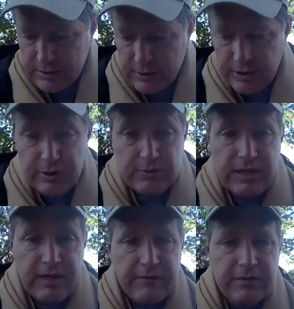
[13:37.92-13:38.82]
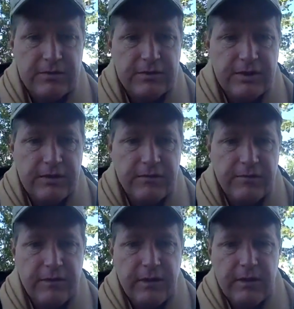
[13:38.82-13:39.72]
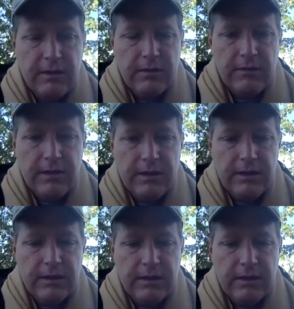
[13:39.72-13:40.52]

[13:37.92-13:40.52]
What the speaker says: you need to use hyphens if it's